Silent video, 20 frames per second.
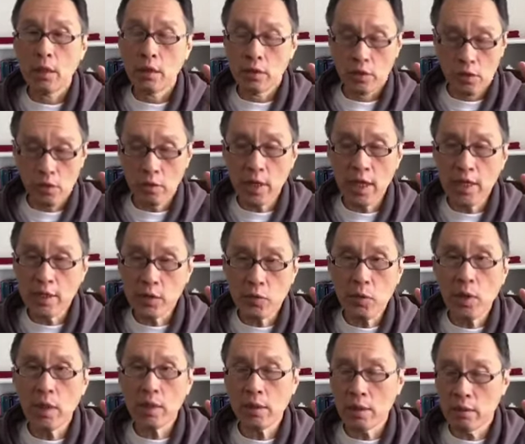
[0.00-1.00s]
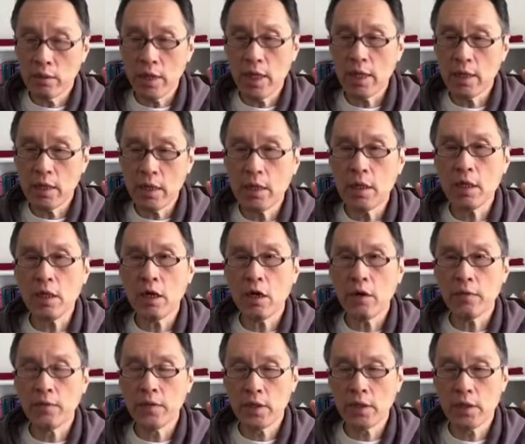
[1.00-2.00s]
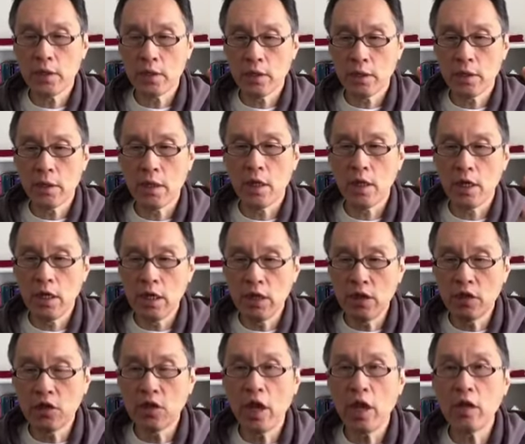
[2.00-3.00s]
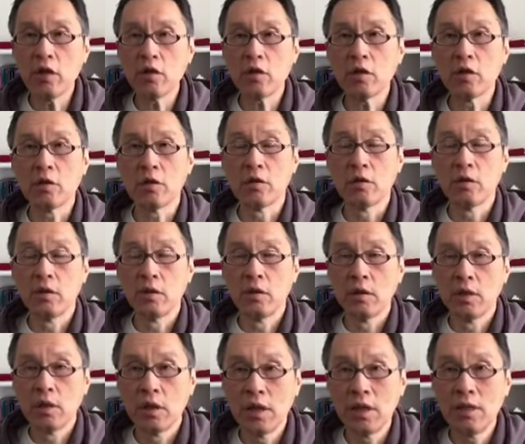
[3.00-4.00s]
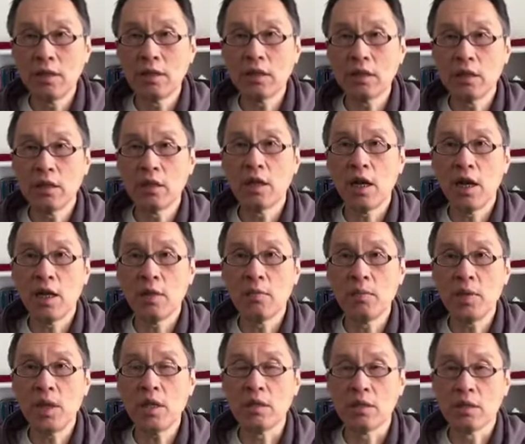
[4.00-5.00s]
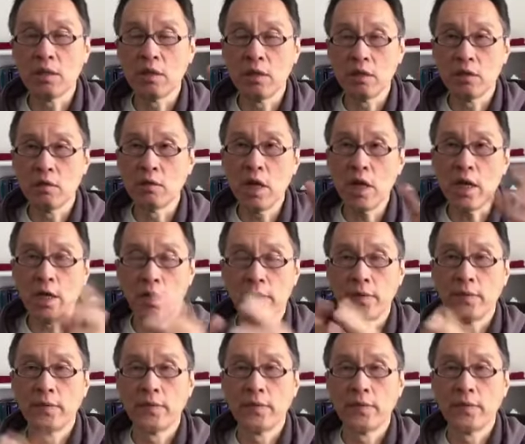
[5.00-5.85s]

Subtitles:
so that's what the reality of this in general internal art means today.